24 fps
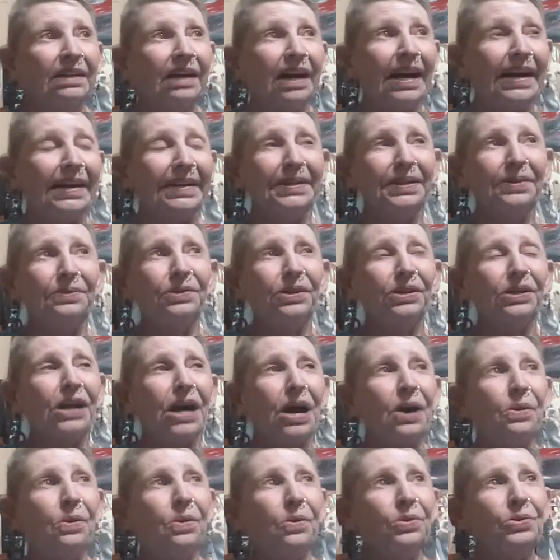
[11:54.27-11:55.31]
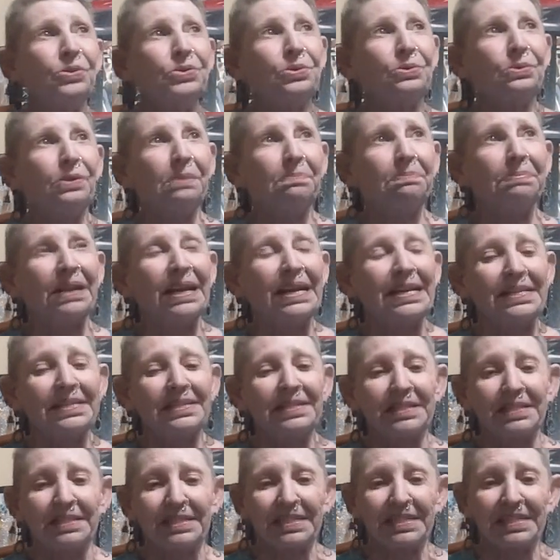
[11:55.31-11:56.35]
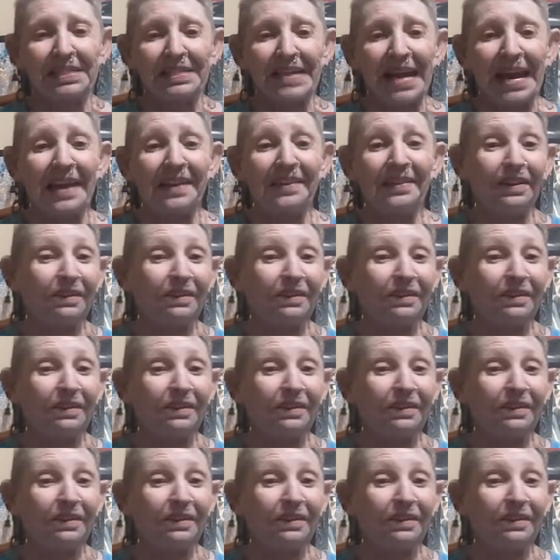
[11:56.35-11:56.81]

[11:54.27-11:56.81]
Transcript: I don't go to a place and stay